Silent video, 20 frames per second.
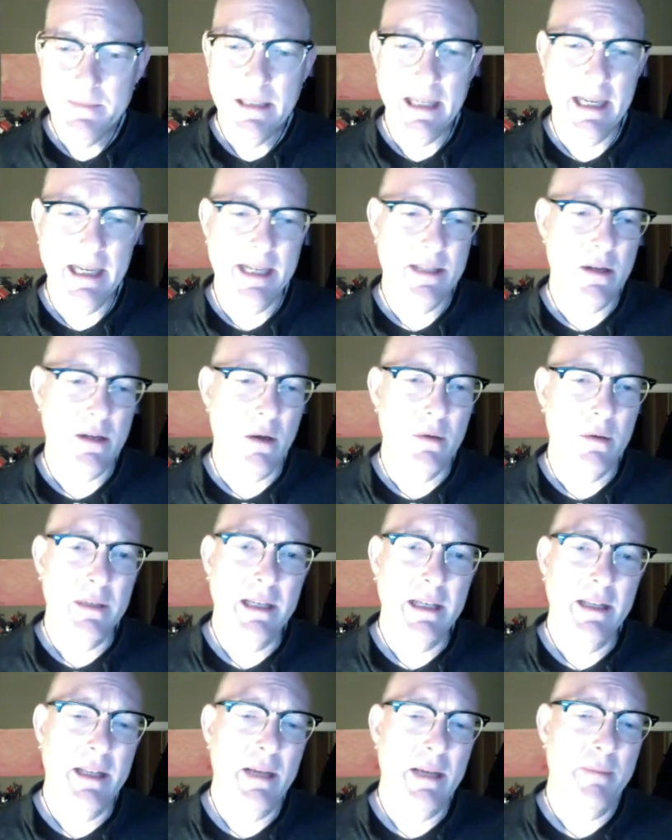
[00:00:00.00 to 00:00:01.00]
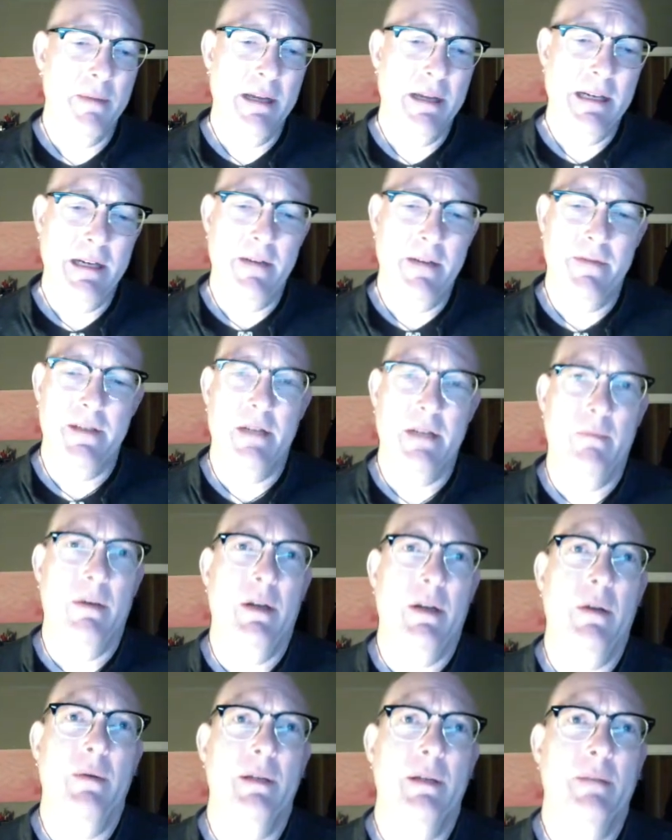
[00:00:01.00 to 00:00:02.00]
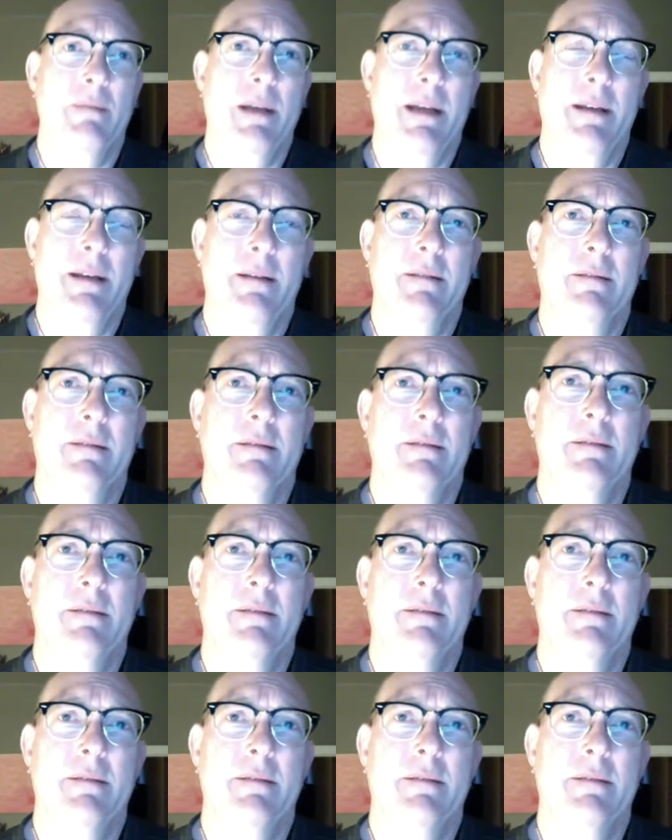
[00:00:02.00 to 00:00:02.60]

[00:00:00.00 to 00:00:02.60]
And it's only the opinion of someone who has been